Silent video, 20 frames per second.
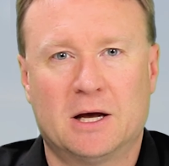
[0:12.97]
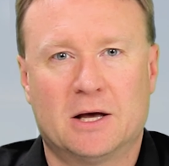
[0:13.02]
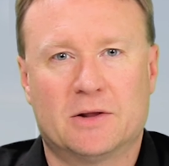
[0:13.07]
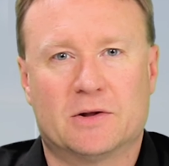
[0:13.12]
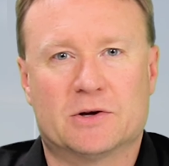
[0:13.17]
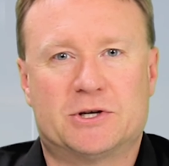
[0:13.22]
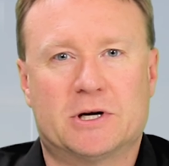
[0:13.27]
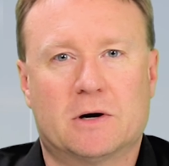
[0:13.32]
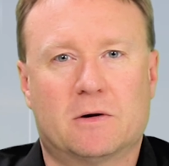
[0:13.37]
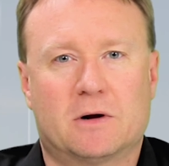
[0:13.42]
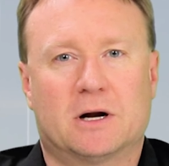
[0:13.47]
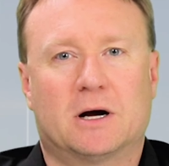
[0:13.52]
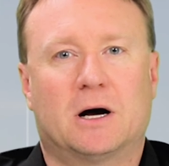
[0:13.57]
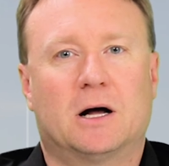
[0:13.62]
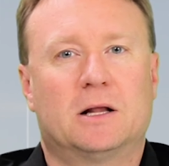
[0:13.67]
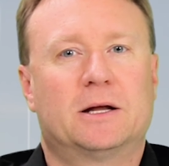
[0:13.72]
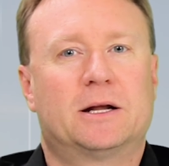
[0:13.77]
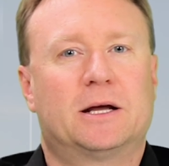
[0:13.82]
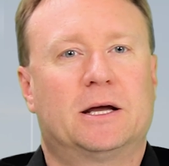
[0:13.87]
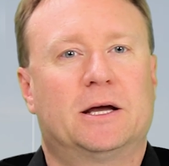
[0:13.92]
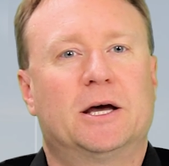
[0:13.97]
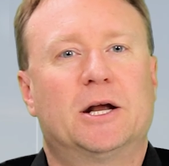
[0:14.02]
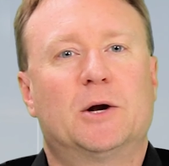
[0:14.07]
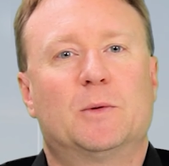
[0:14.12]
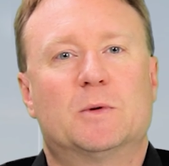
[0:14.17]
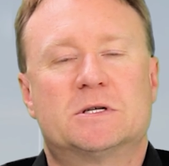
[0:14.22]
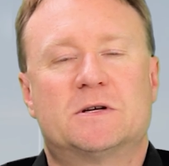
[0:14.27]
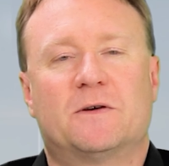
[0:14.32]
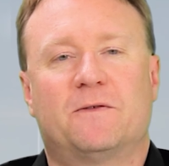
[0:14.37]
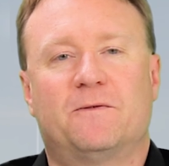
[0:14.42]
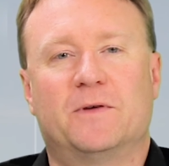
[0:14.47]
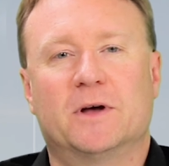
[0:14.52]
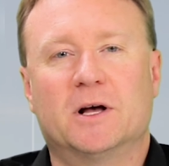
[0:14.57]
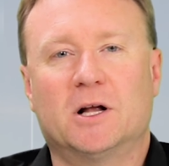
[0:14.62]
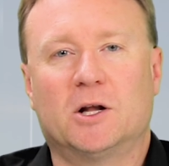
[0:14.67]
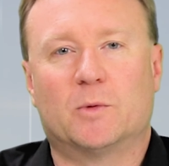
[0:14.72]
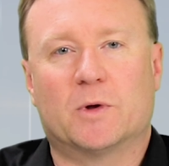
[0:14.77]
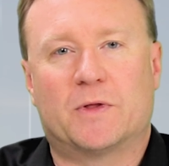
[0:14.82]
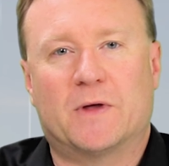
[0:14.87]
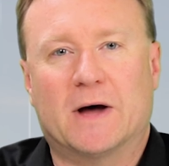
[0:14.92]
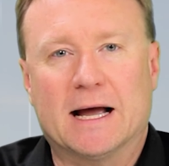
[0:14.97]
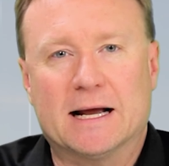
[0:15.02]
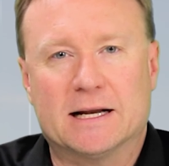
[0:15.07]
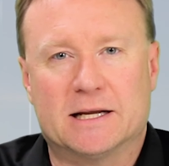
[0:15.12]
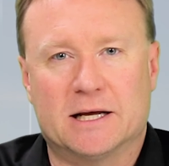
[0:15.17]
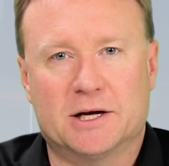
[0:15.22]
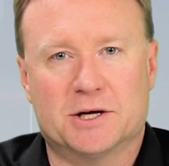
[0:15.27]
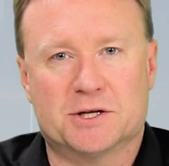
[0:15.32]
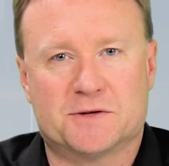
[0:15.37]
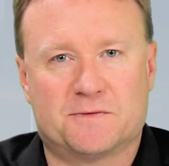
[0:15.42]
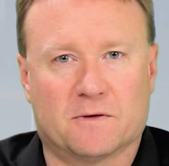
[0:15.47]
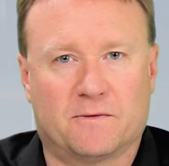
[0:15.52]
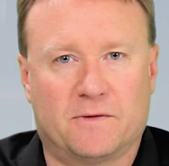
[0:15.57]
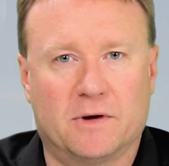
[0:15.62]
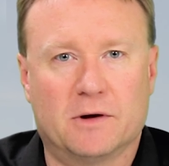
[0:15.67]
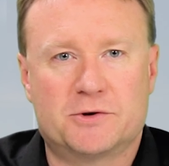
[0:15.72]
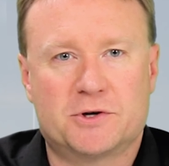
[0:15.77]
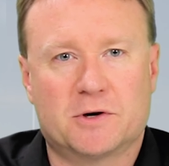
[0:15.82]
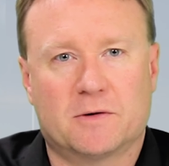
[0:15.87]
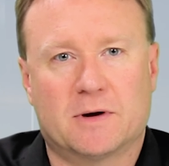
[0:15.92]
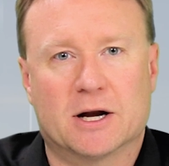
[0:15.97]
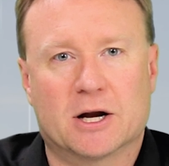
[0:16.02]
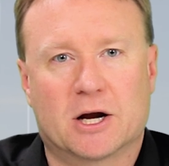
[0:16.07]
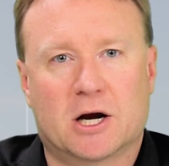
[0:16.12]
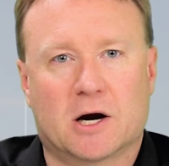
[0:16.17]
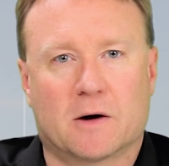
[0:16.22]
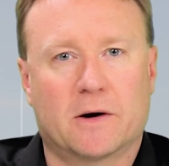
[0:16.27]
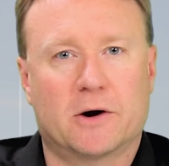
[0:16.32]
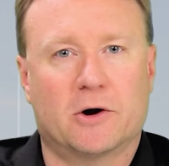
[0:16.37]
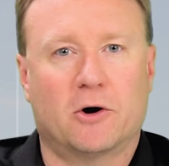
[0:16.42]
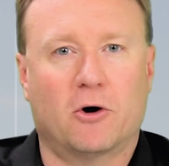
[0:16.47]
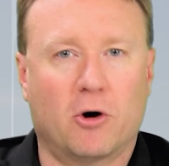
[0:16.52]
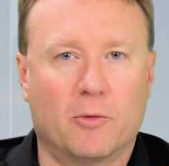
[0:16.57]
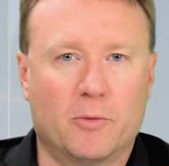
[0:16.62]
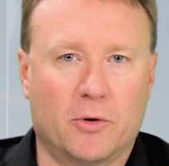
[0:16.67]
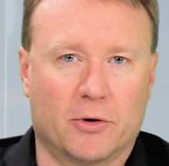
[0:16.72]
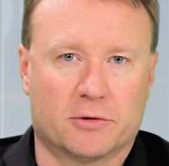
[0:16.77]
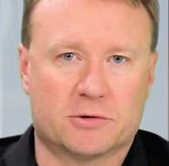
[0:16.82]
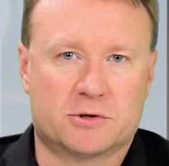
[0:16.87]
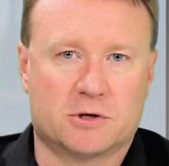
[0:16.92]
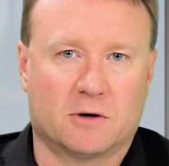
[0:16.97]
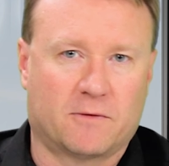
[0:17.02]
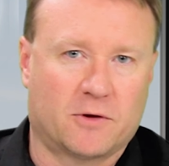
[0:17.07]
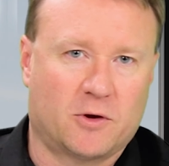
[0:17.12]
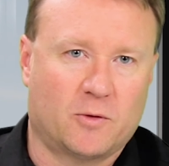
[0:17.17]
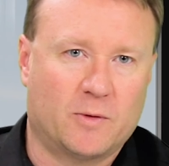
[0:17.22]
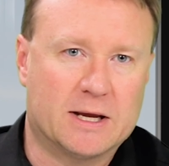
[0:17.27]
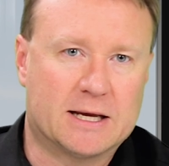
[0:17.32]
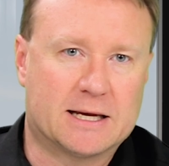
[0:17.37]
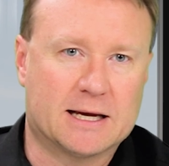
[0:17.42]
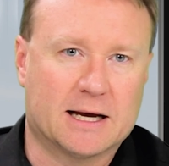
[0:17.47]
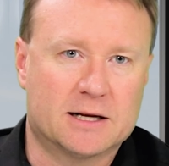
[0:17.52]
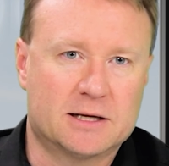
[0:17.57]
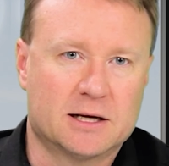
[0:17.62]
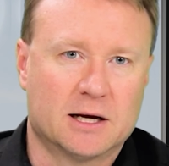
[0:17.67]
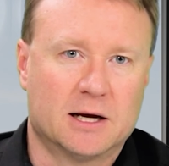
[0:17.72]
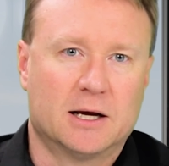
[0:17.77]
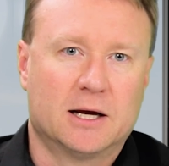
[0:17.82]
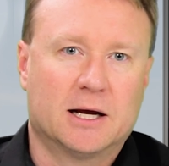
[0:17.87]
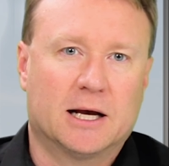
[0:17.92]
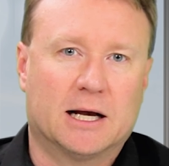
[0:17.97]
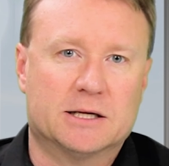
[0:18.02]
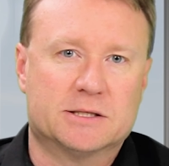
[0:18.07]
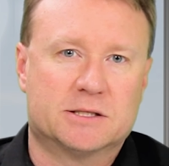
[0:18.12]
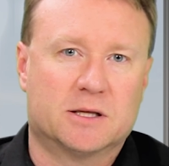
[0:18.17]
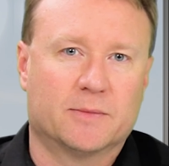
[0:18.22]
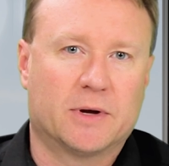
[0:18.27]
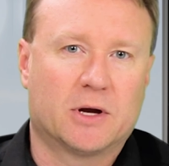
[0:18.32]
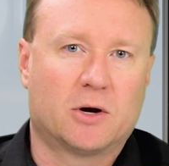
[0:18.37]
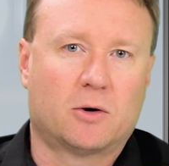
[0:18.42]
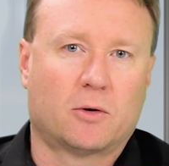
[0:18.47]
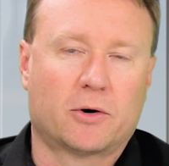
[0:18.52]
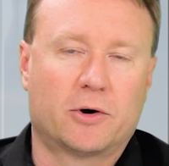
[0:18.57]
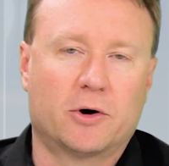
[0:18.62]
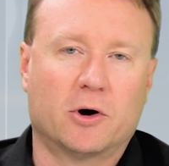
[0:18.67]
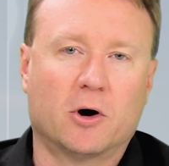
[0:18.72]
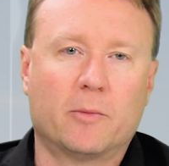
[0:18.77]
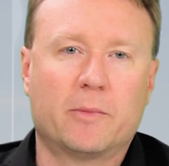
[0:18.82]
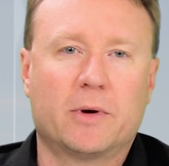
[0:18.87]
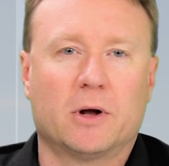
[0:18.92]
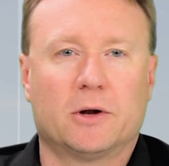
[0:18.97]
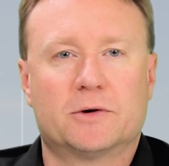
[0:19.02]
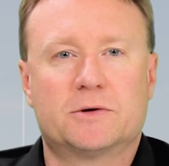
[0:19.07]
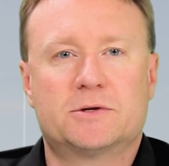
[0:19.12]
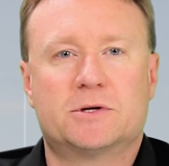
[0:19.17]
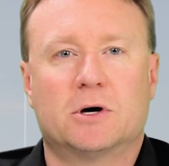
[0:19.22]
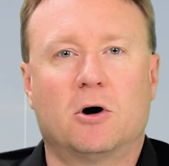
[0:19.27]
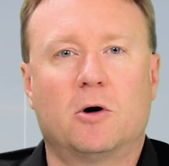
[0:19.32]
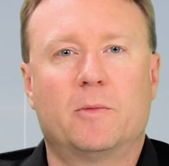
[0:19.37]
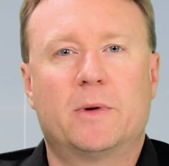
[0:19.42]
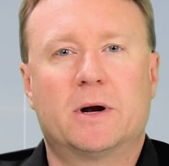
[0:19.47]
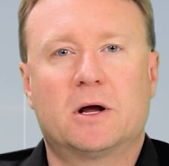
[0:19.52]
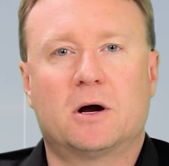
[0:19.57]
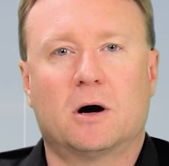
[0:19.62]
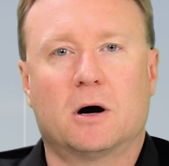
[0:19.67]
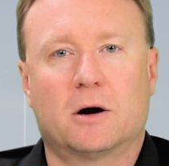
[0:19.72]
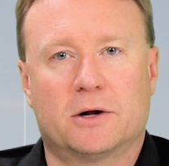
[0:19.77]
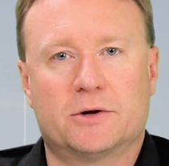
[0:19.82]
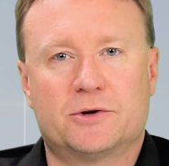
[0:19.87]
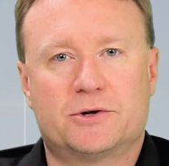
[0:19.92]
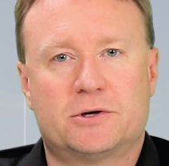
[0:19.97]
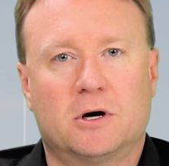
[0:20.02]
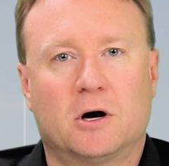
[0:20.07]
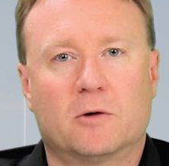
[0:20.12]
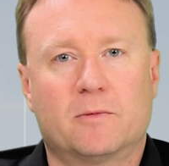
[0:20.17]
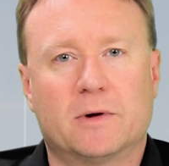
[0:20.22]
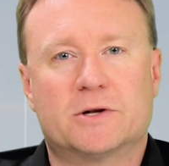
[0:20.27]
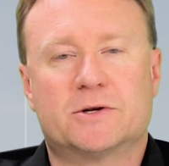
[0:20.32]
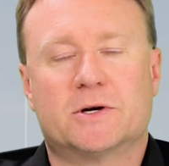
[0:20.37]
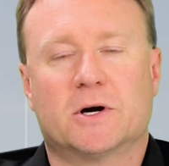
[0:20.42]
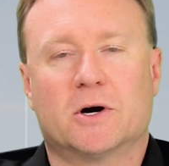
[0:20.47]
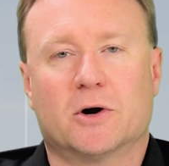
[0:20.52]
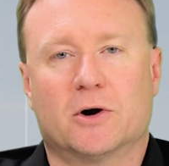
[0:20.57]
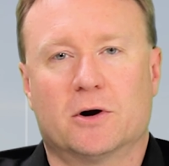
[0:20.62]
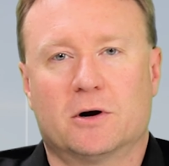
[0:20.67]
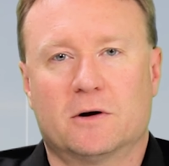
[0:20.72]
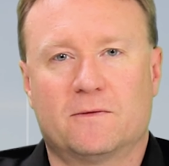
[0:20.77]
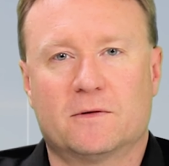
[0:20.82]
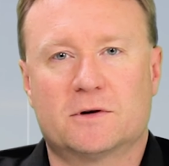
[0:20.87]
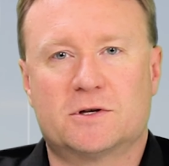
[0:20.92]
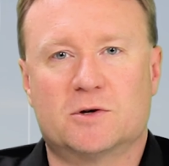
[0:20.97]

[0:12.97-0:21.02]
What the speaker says: The Sheridan Holiday Inn was filled with ideas for future and current homeowners over the weekend as the Bighorn Home Builders Home and Garden Show returned for